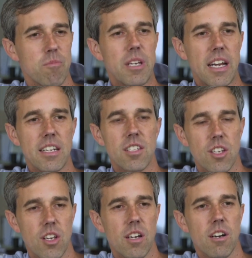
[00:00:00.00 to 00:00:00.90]
getting to
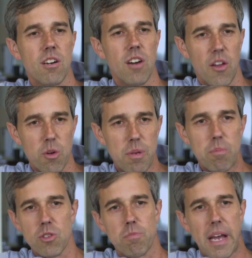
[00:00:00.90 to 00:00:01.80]
hear other
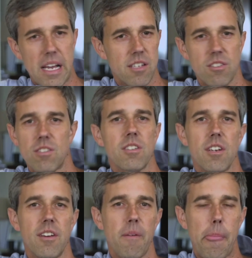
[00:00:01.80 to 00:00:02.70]
people's bands,
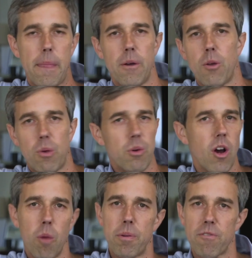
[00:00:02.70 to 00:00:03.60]
that we would
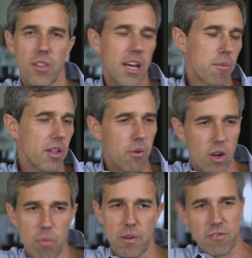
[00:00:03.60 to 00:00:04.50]
open for them or they
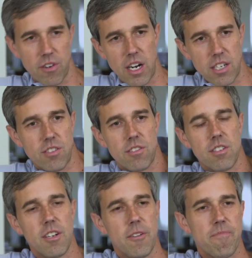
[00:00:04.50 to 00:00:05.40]
would open for
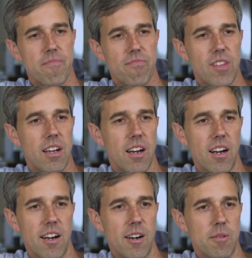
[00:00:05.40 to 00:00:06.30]
us.
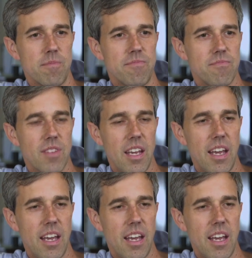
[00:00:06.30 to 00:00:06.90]
So